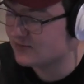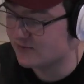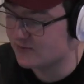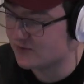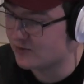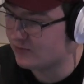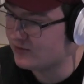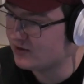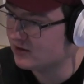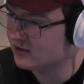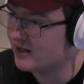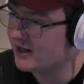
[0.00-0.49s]
they'll
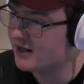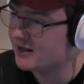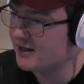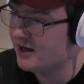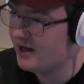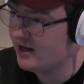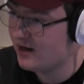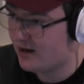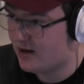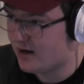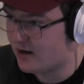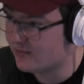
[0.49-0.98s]
be like,
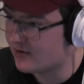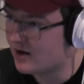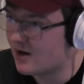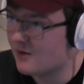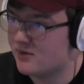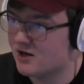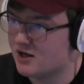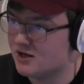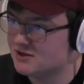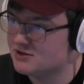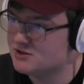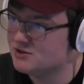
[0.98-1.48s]
I'm
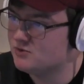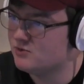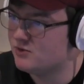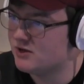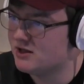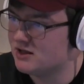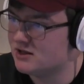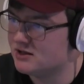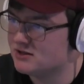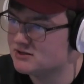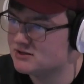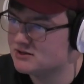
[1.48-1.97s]
coming in 2
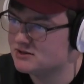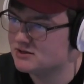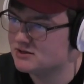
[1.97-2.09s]
weeks.